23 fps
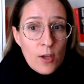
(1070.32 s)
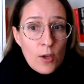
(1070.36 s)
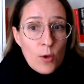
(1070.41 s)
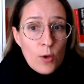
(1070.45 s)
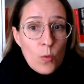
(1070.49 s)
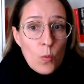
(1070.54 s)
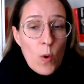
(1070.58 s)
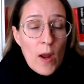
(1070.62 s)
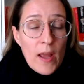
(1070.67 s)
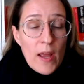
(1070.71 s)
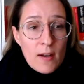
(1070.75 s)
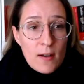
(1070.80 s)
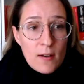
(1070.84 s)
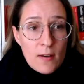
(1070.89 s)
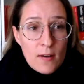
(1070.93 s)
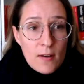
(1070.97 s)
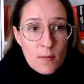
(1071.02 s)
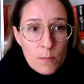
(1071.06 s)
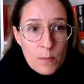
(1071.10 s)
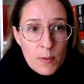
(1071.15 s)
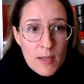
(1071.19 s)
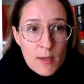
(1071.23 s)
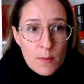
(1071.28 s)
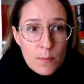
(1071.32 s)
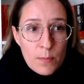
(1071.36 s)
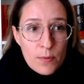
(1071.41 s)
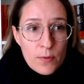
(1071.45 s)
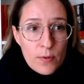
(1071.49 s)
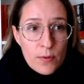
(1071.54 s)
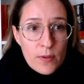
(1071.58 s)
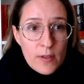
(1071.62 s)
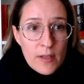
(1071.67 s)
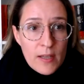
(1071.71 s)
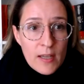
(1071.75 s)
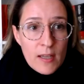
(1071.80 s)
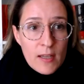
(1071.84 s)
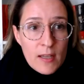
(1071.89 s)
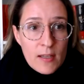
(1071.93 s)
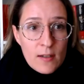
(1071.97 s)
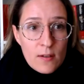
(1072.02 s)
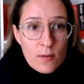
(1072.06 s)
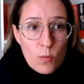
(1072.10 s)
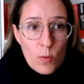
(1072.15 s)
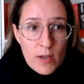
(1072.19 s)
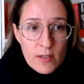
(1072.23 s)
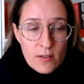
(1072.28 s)
When people
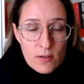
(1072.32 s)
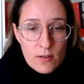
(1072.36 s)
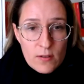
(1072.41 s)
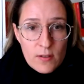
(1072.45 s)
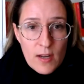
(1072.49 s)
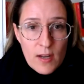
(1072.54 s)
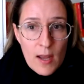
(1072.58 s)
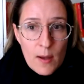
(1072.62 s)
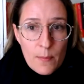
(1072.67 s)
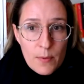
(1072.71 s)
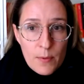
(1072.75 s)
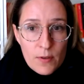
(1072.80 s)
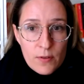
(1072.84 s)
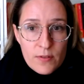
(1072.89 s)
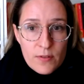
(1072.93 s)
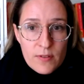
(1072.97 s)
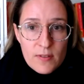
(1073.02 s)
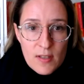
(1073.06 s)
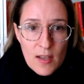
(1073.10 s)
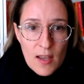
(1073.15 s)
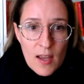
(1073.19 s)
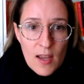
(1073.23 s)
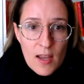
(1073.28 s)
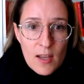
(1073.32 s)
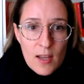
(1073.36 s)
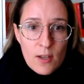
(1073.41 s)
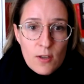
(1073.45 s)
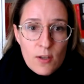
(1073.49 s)
in Western capitals say